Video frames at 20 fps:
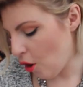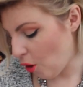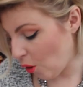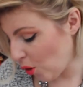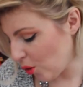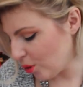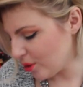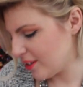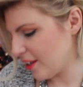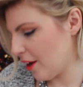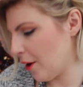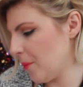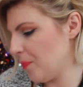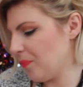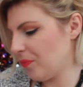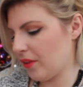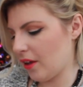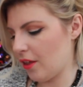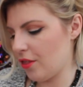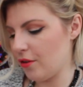Also,
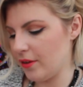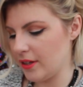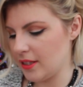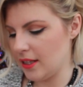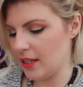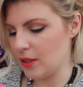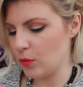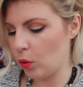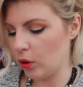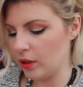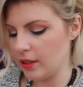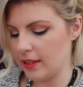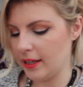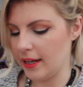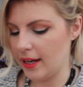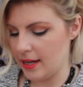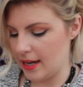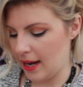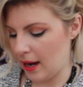there is this onesie.